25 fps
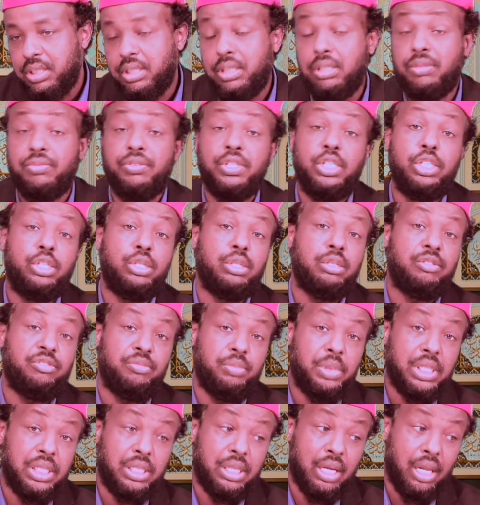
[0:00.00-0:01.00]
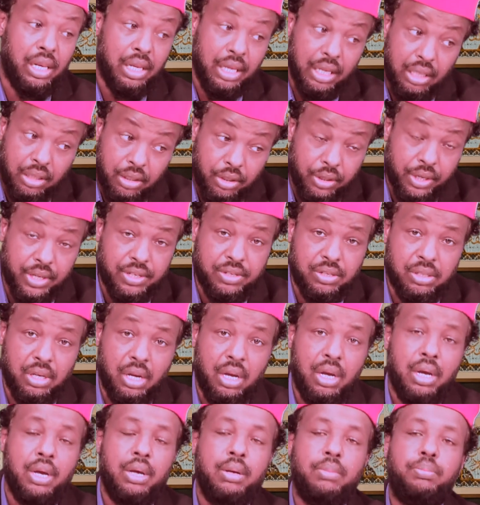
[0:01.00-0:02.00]
the definition of mental
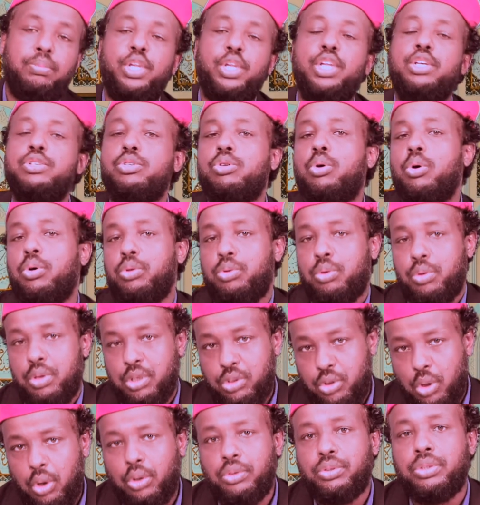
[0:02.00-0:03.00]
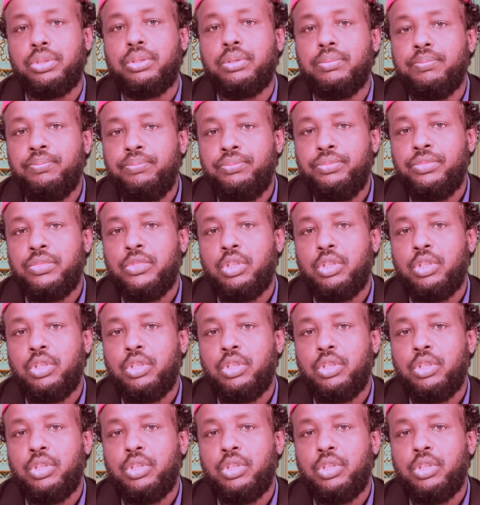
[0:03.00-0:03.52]
illness, please go to the doctor.